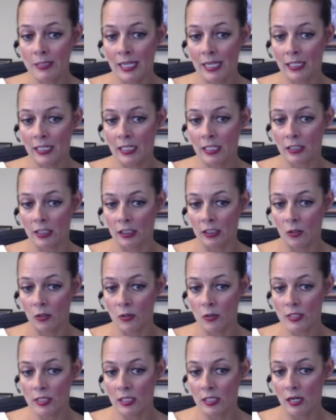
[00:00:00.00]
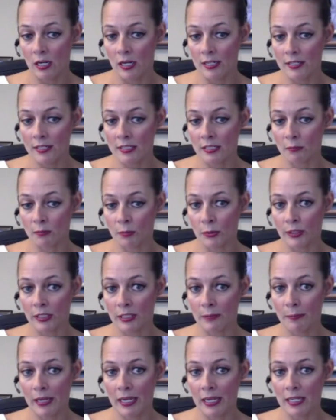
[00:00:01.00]
I'm taking the closing cost and
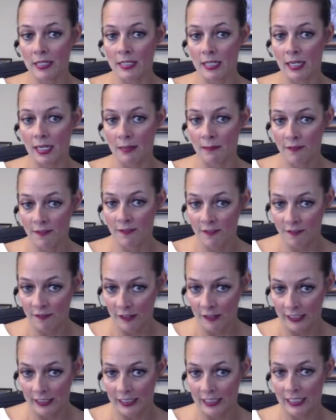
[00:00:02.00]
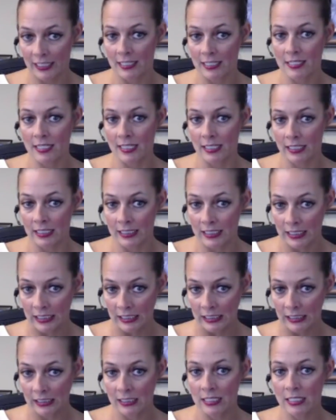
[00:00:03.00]
prepaids and I'm financing
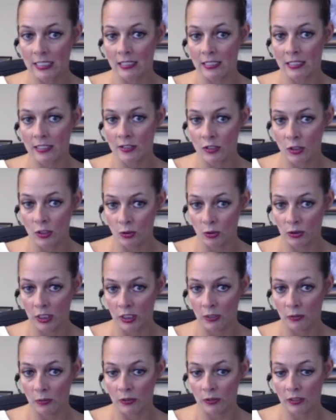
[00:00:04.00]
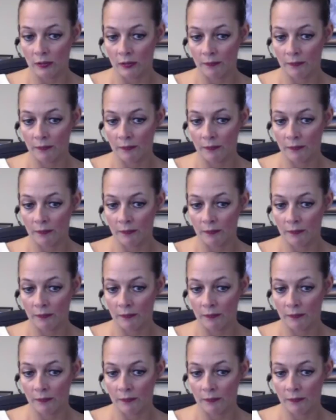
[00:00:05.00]
it into this new